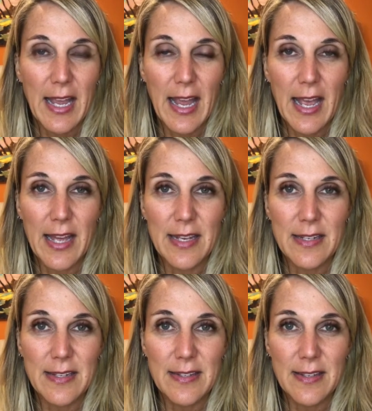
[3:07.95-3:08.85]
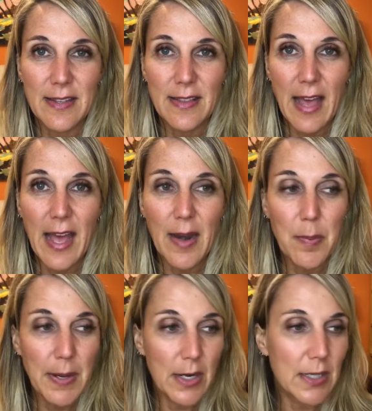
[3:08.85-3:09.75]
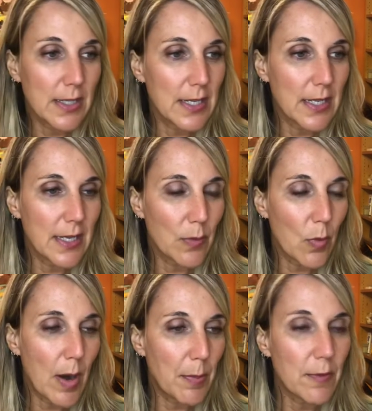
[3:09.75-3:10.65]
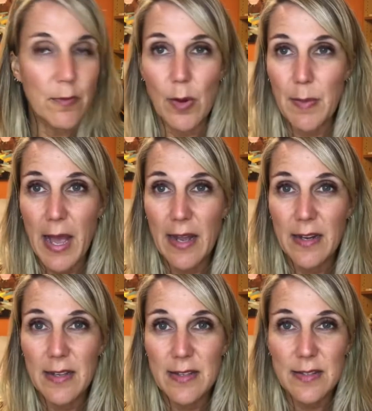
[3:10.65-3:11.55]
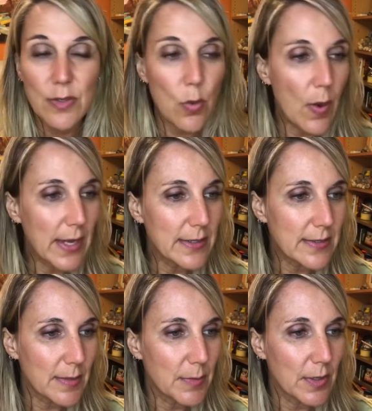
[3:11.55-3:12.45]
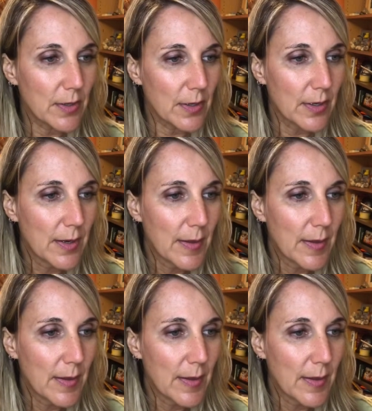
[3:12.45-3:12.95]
And that apparently in Whopper format is quite similar,